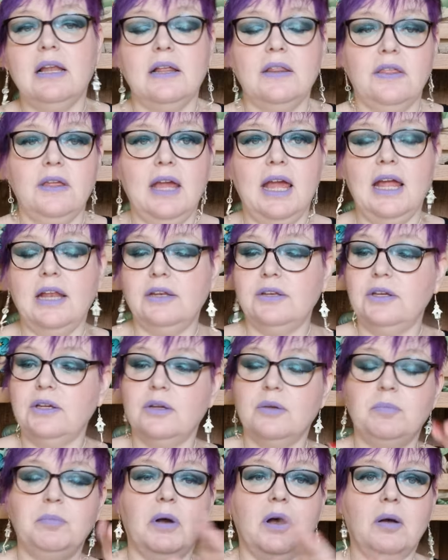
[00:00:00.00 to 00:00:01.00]
at the end, you
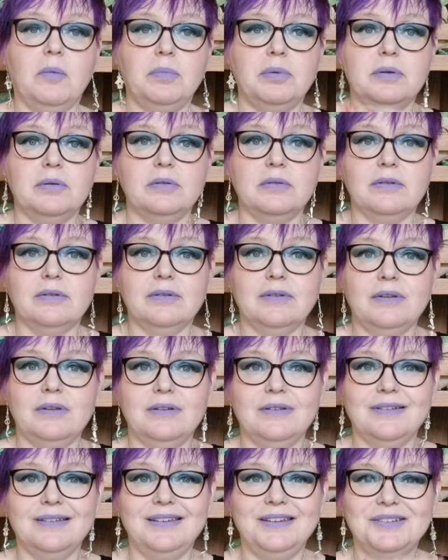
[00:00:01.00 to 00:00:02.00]
could pop,
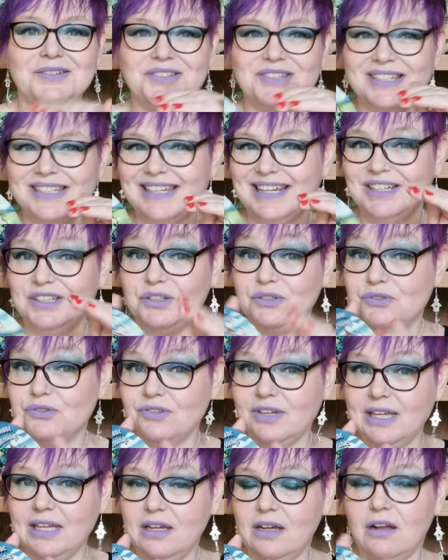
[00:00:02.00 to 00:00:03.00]
you'd stand your
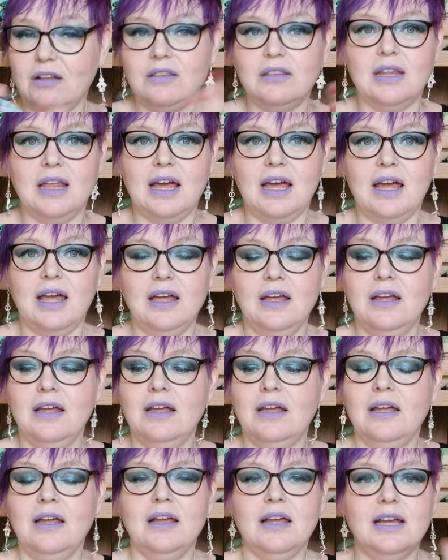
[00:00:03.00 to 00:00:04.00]
drink on there.
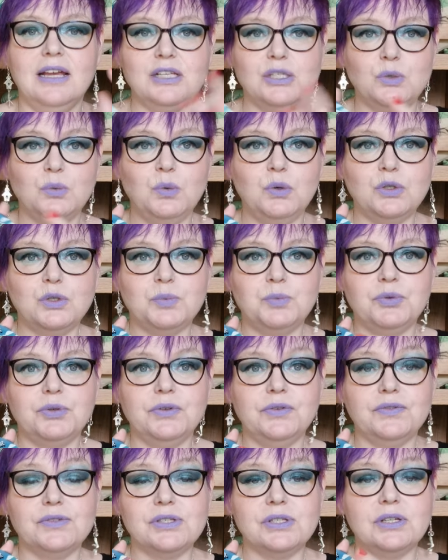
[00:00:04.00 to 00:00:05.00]
It's a
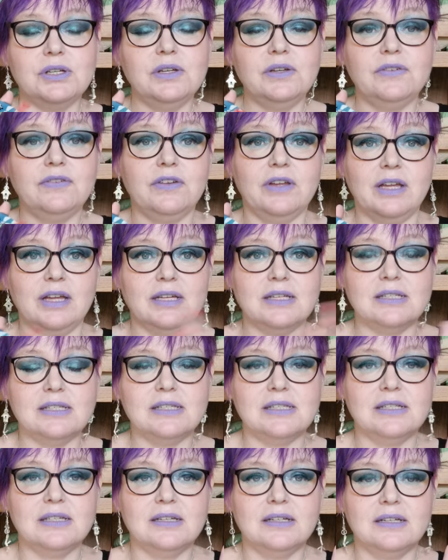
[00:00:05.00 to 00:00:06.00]
waterproof
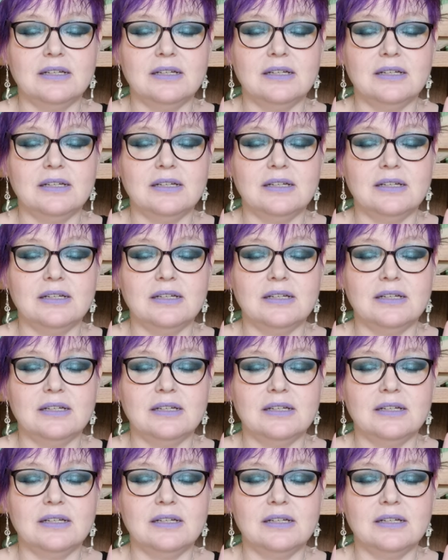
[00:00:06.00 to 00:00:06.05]
surface,